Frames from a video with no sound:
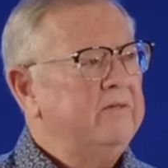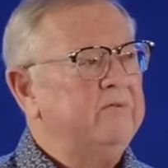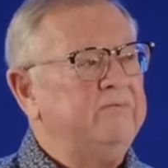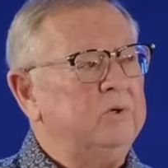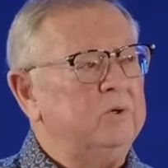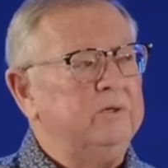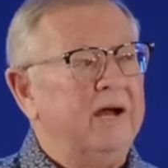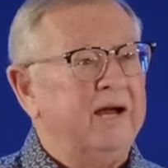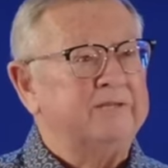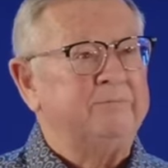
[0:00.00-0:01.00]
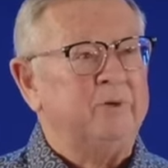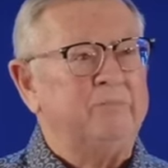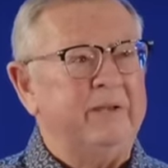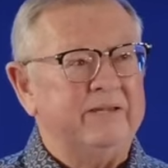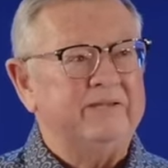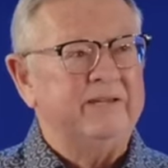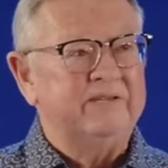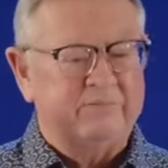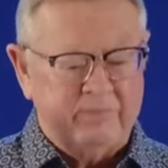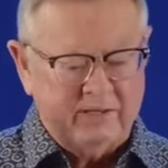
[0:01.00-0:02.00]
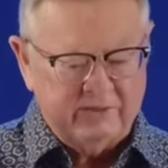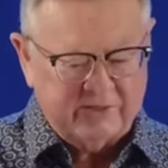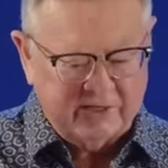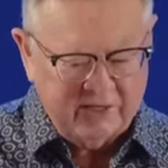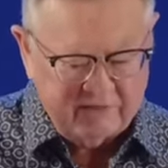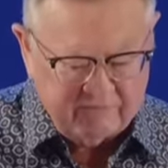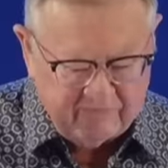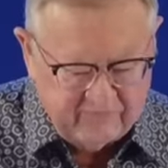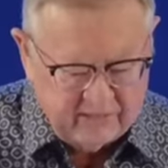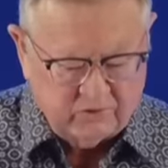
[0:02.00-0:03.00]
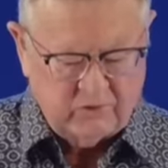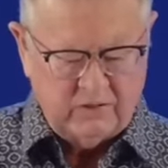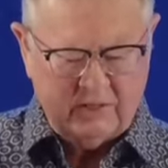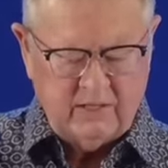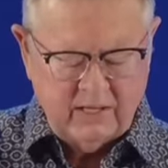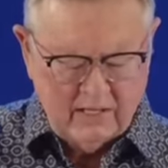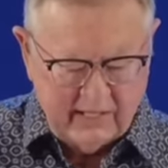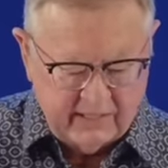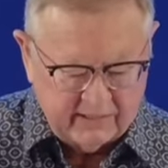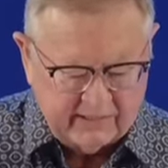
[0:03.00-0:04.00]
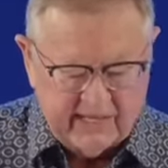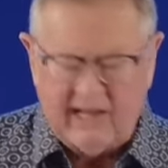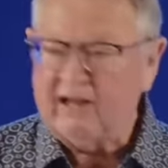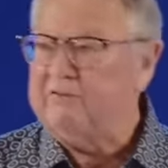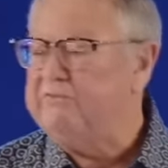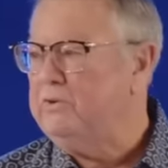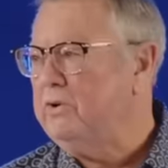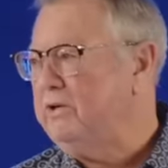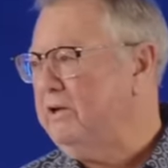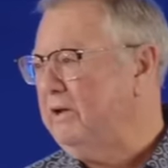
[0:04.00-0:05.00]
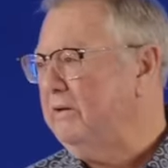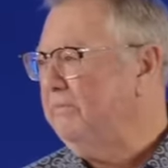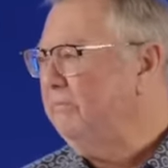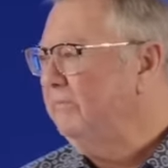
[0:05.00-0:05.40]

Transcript: the Full Gospel Businessmen's Convention in California.